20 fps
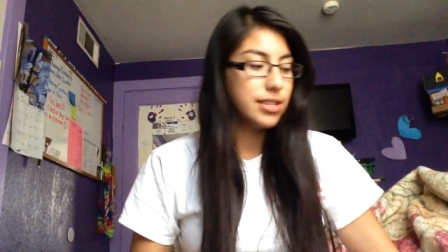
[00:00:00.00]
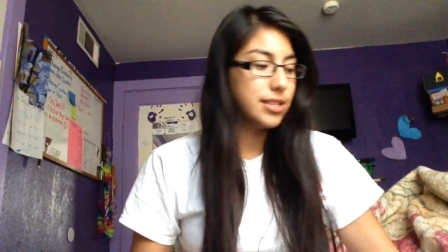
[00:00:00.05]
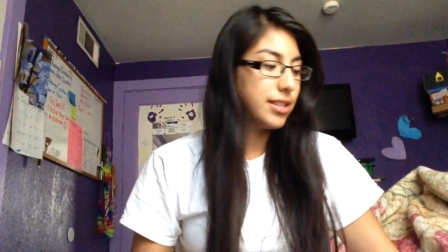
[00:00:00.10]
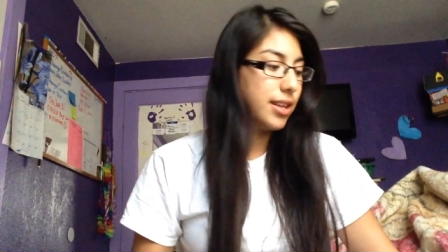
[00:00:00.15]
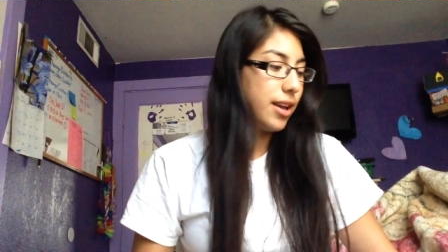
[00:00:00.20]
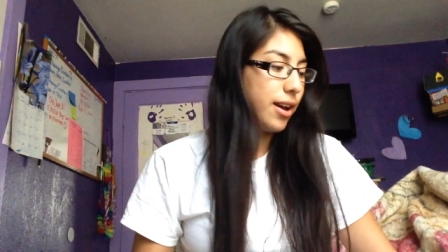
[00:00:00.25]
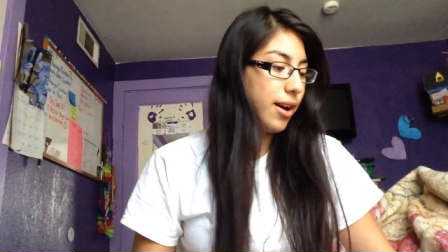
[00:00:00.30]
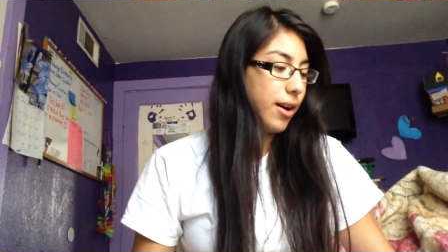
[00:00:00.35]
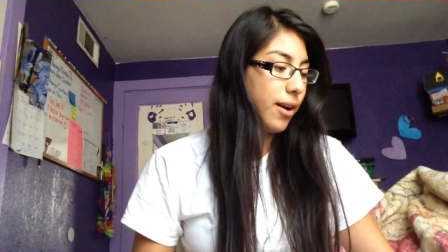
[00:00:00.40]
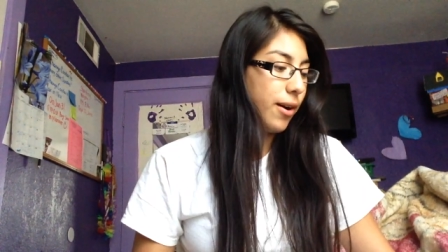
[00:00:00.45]

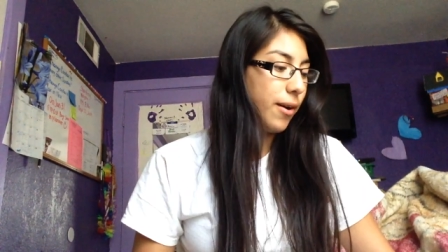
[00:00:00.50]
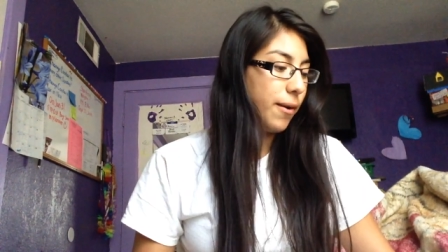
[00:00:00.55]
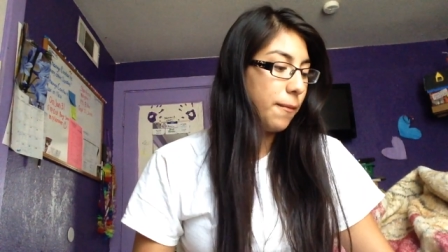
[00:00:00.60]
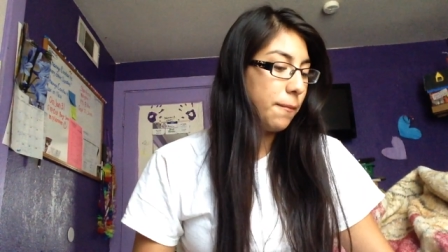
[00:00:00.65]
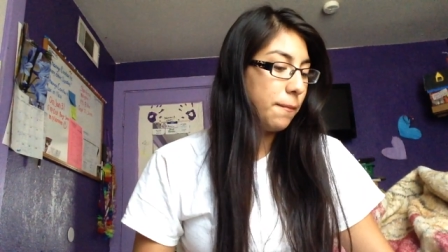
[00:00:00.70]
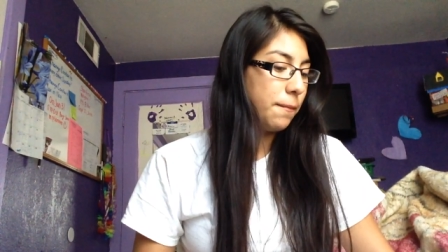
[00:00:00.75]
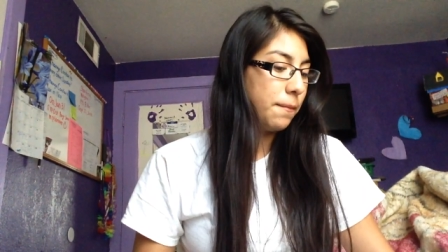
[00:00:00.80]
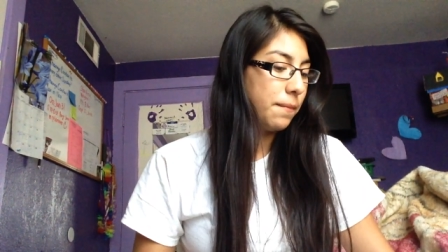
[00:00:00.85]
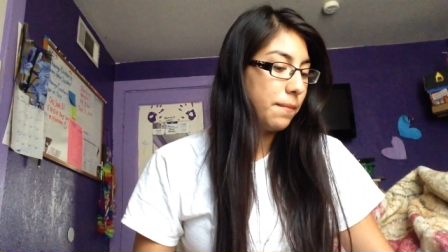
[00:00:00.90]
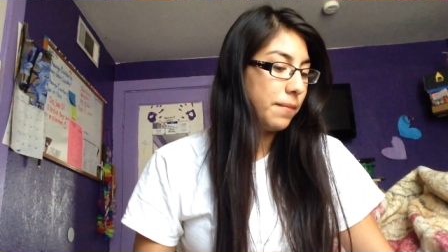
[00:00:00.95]
So,
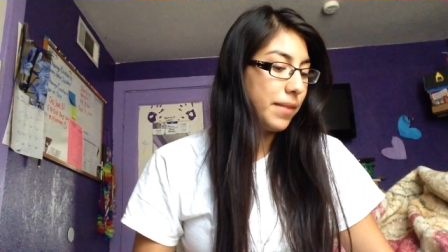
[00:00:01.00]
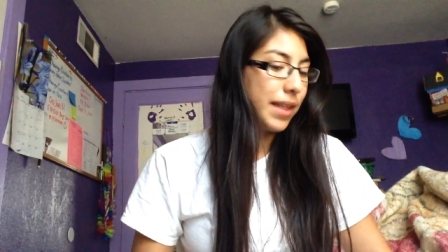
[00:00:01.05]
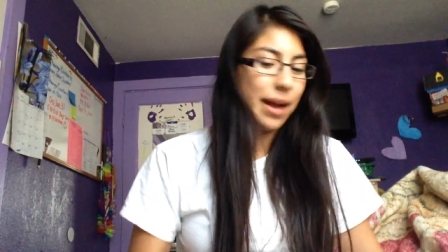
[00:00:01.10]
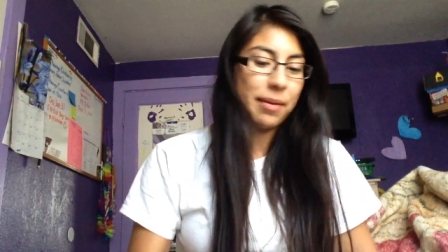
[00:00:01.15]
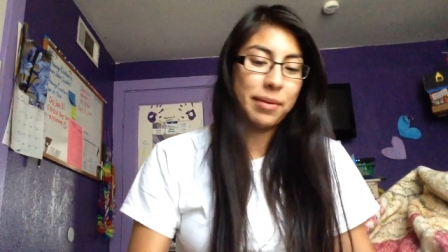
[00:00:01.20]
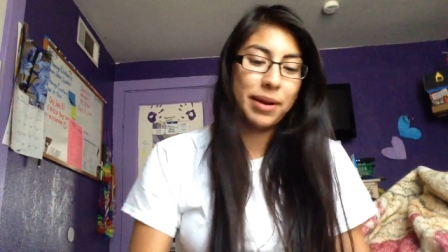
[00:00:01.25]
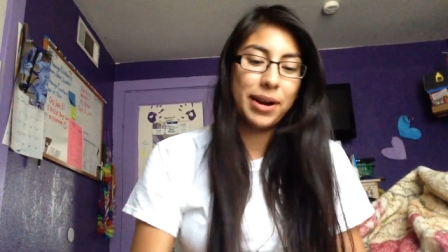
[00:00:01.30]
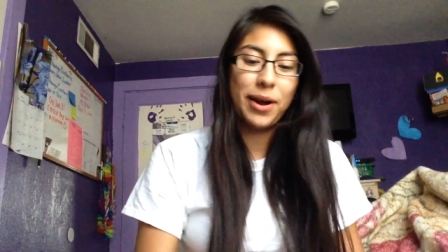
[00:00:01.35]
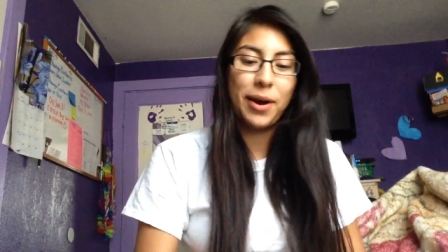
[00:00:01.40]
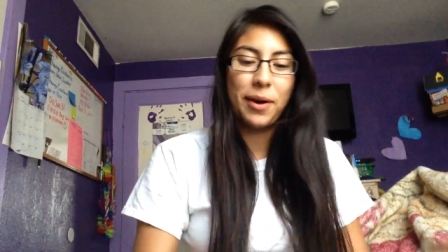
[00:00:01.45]

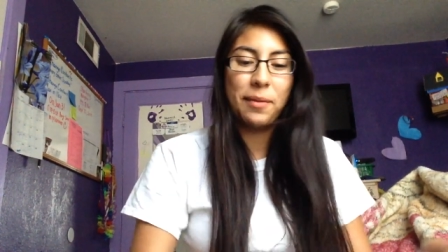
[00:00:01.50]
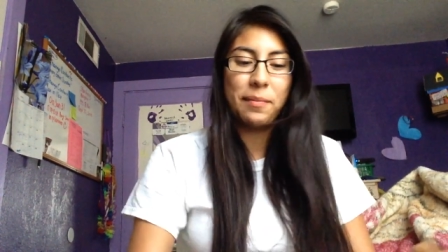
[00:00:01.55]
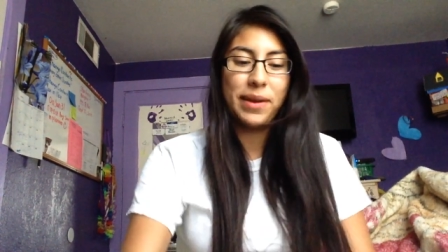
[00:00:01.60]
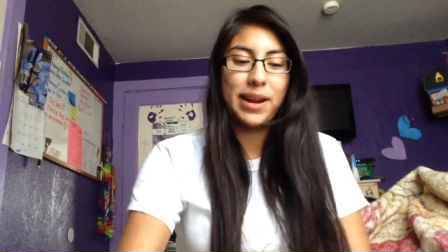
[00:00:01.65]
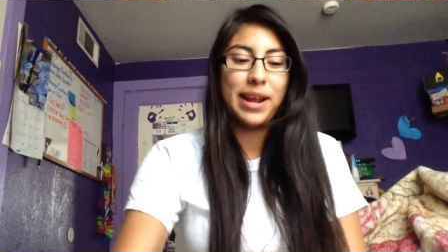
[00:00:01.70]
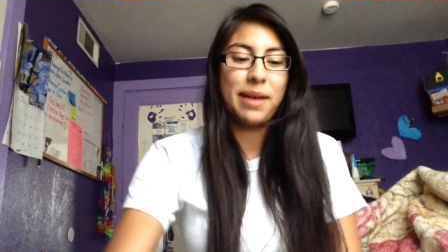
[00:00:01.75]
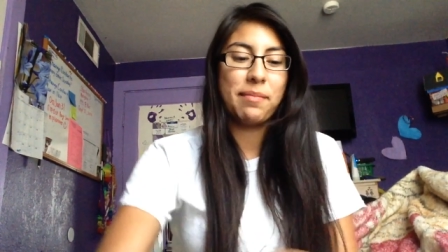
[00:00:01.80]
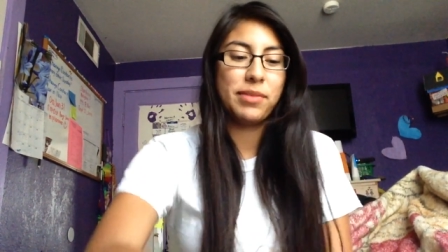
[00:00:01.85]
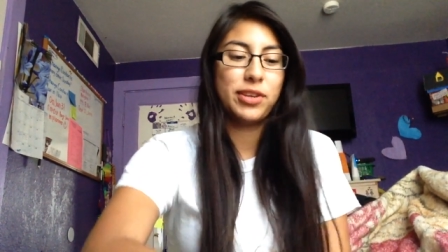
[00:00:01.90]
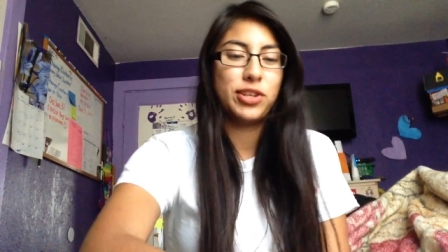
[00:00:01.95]
I'm gonna open
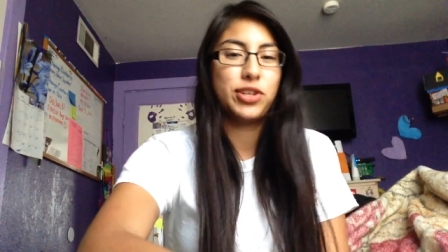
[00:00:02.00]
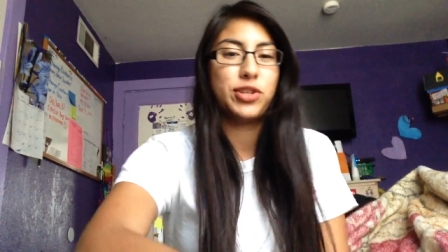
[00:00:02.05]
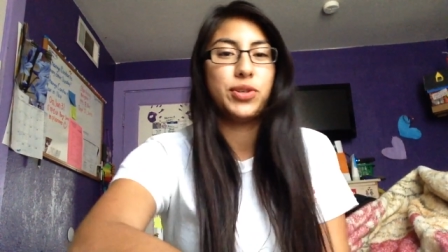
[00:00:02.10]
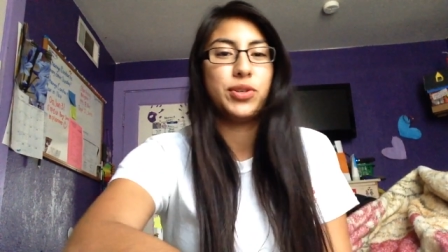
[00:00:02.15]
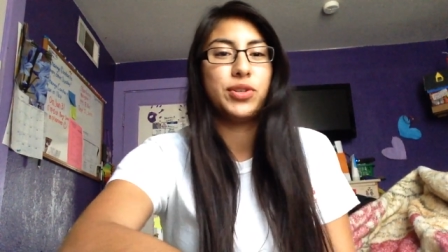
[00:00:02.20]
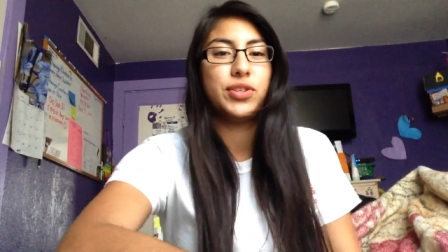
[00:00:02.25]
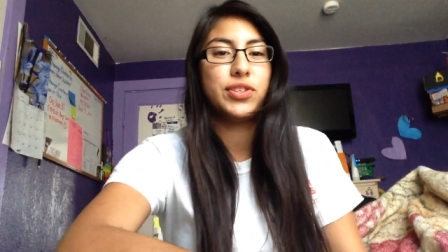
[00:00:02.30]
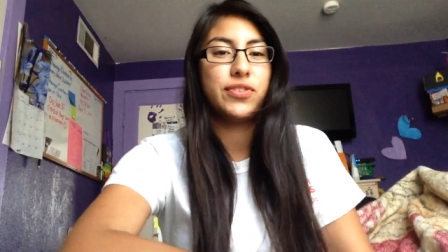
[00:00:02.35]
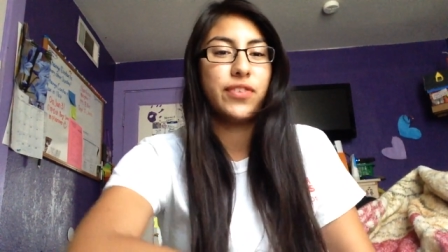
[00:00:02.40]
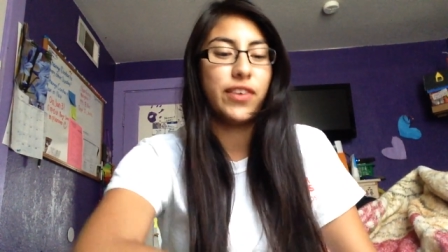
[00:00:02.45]
up the
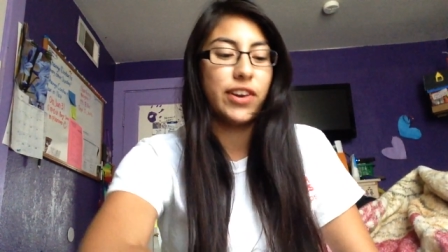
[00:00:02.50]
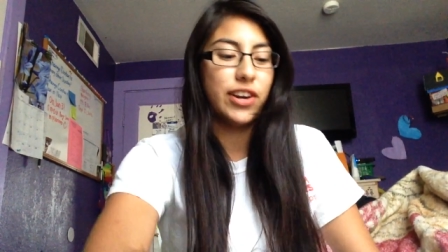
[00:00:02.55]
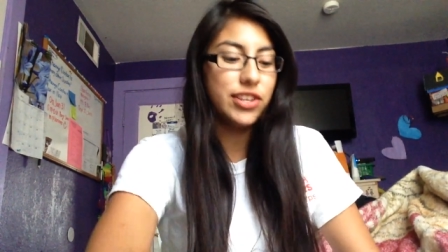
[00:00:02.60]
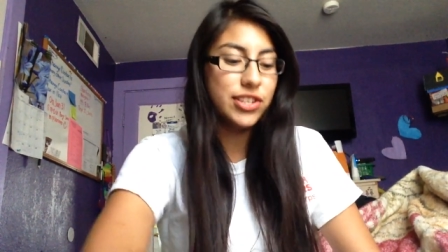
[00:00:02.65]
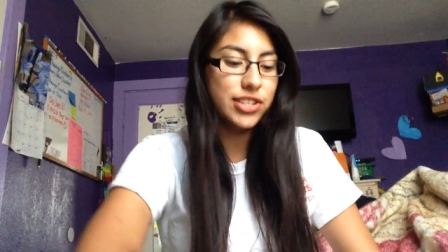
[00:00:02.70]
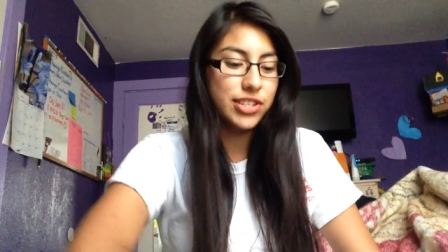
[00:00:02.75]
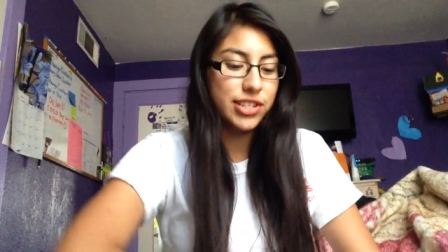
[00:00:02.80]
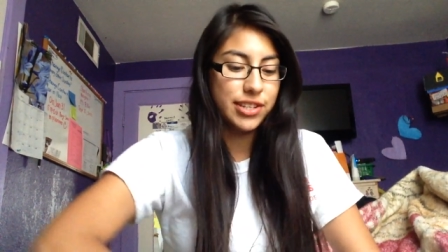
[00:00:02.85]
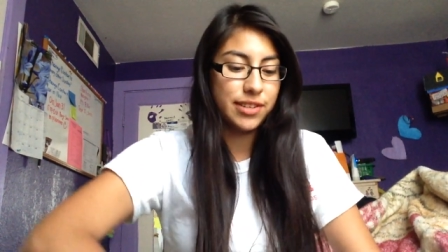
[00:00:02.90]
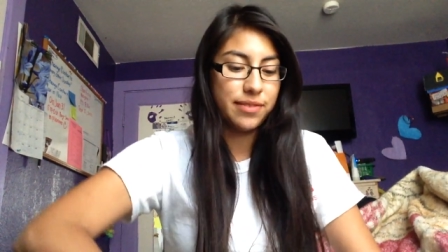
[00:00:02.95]
shoes
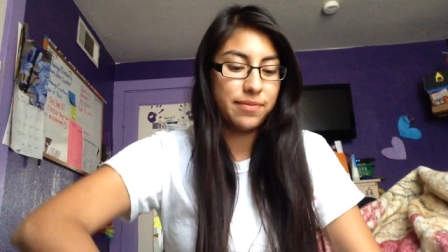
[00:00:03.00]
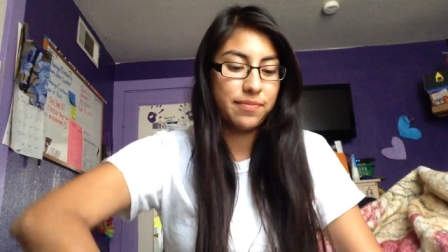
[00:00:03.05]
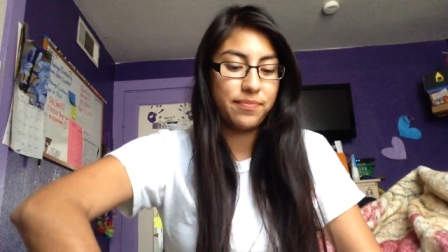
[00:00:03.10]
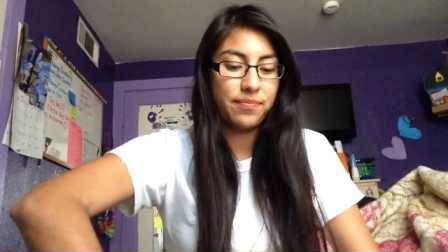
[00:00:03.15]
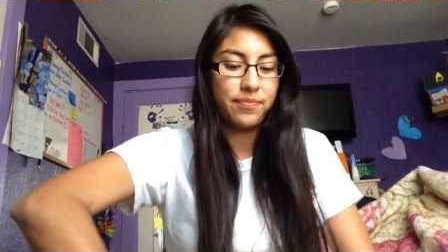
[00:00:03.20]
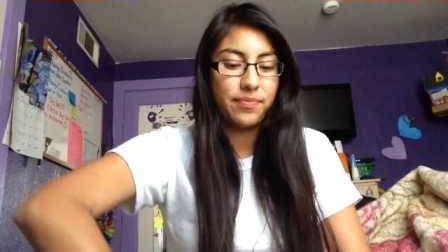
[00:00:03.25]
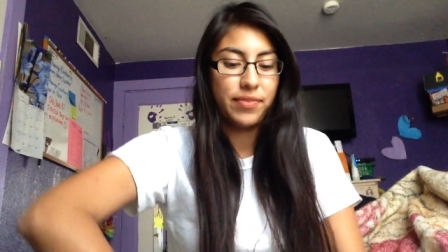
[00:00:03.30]
first.